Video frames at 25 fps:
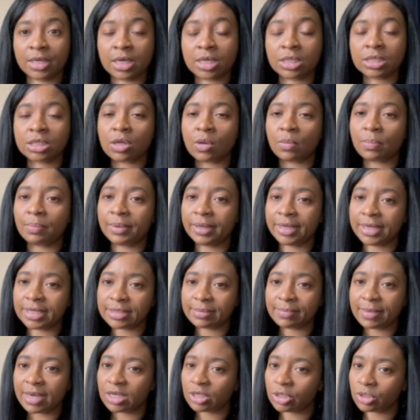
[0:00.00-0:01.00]
So please
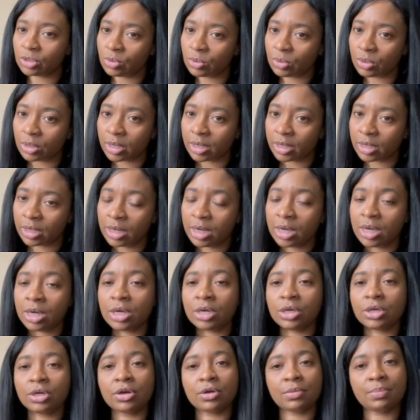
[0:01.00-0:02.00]
make sure
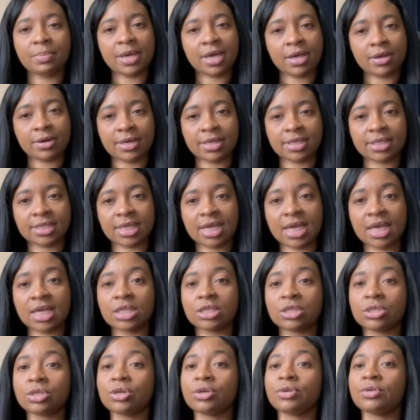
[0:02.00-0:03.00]
your parents
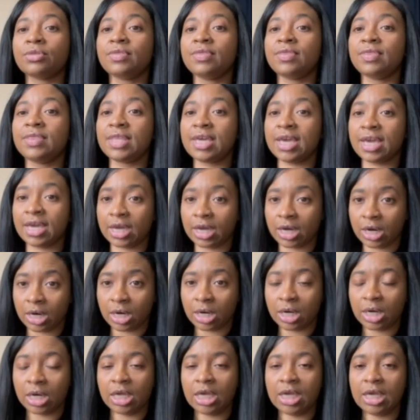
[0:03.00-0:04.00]
enter
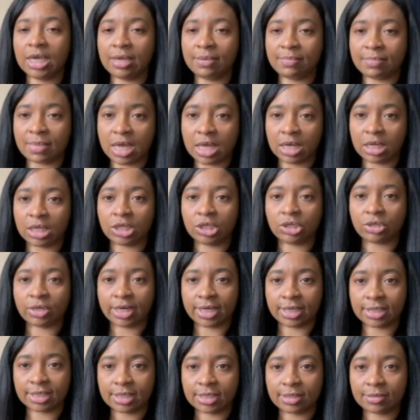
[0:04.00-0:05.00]
their email address.